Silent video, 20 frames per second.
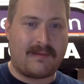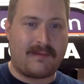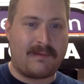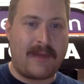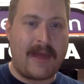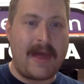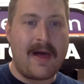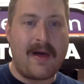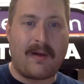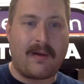
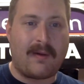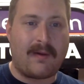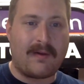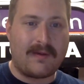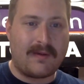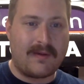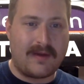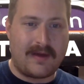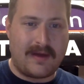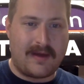Bell,
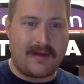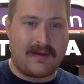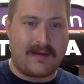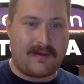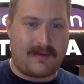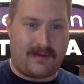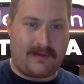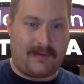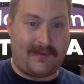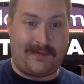
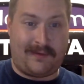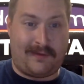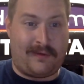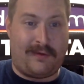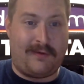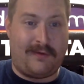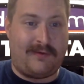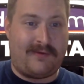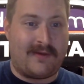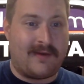obviously
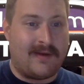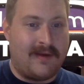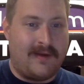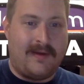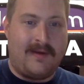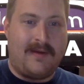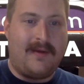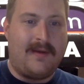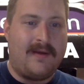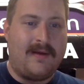Larson.
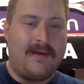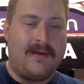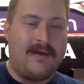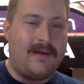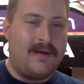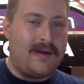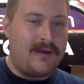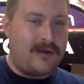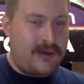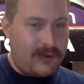
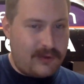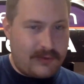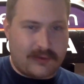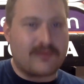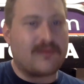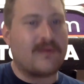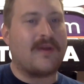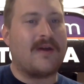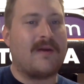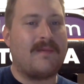Huge
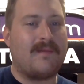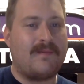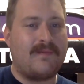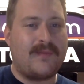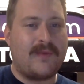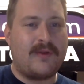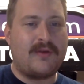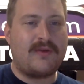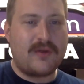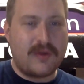for them.
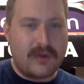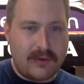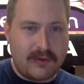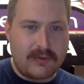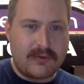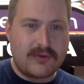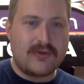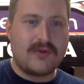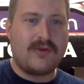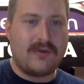
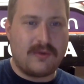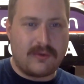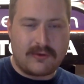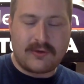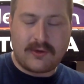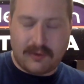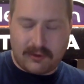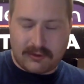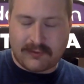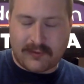Huge
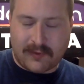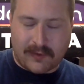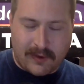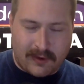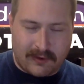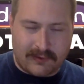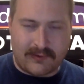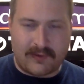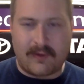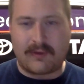for
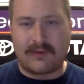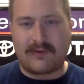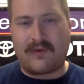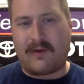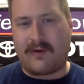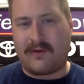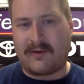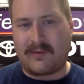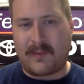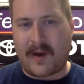Carson
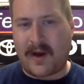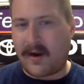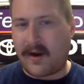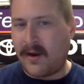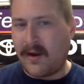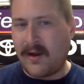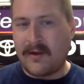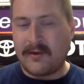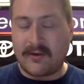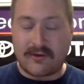Hocevar and Spire
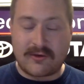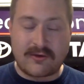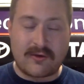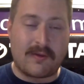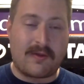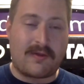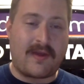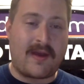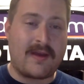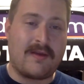to
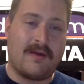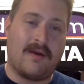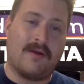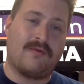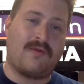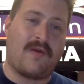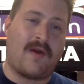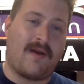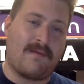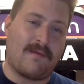show that young
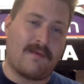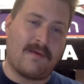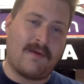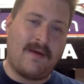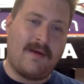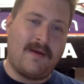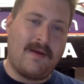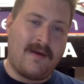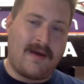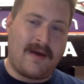driver
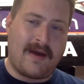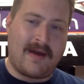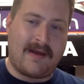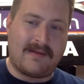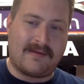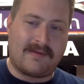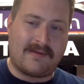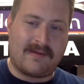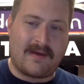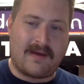
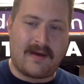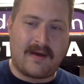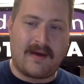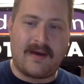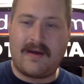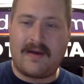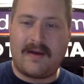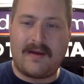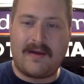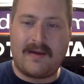has
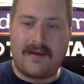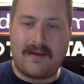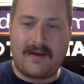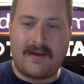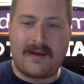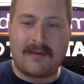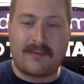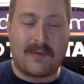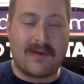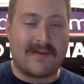
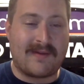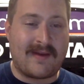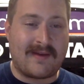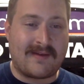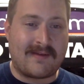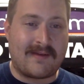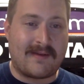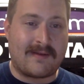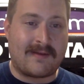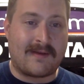what it
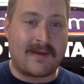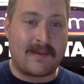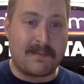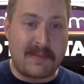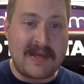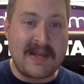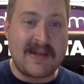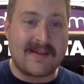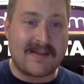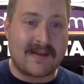takes to
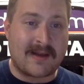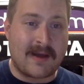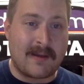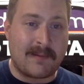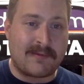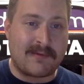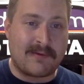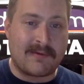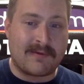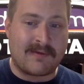compete at the
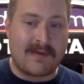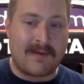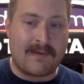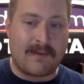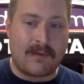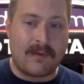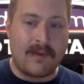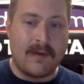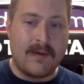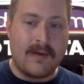Cup Series
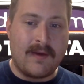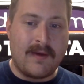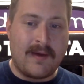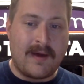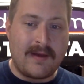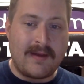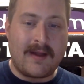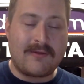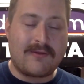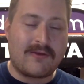level
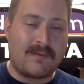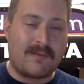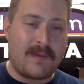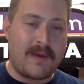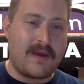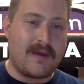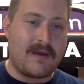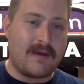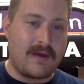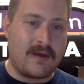and not just
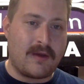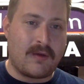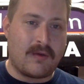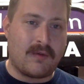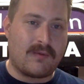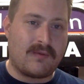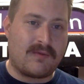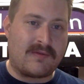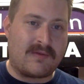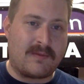be
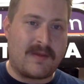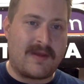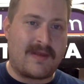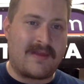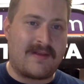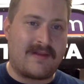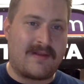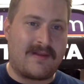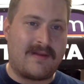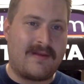somebody
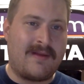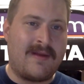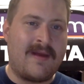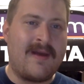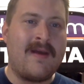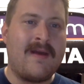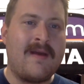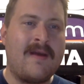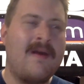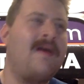that
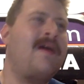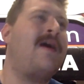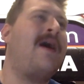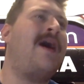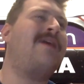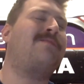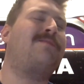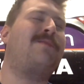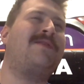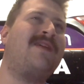
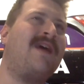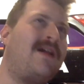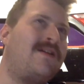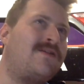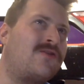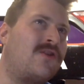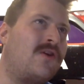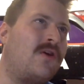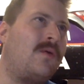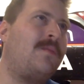has
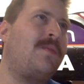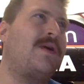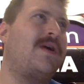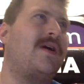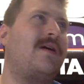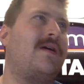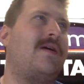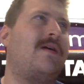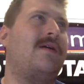potential, but